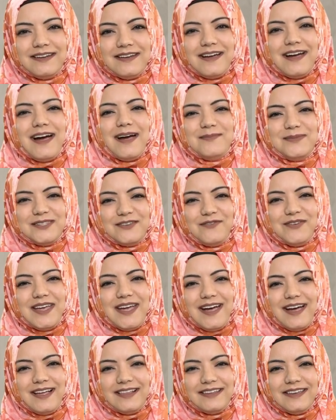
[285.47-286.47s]
I'm Safiyyah
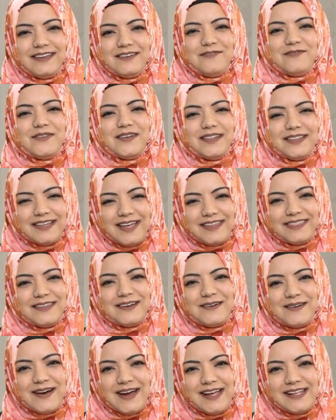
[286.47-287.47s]
Ally for Let the
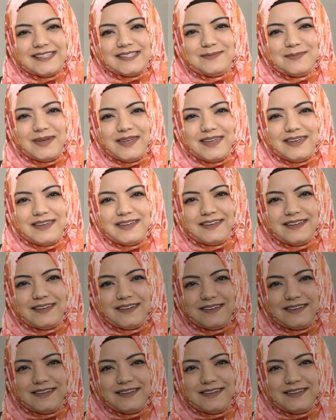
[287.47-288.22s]
Quran Speak.